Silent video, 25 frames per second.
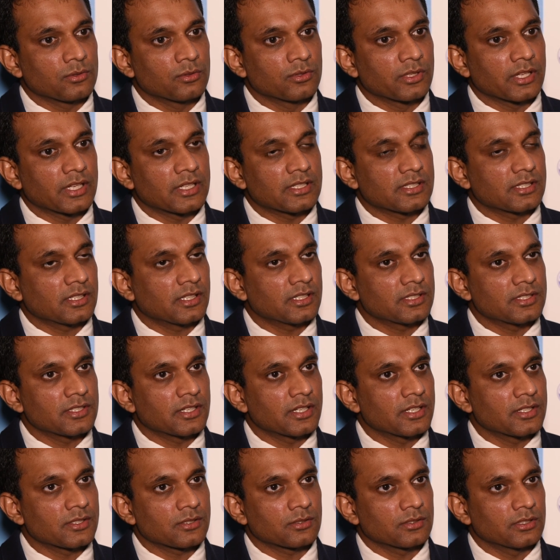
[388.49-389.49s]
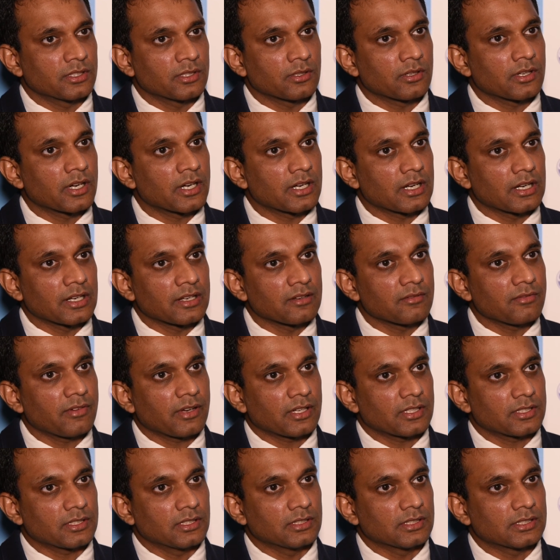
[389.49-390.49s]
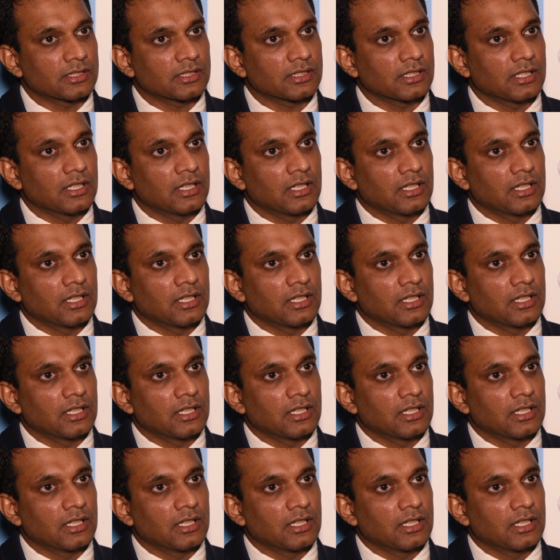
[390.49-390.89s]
who need surgeries, neonatal infections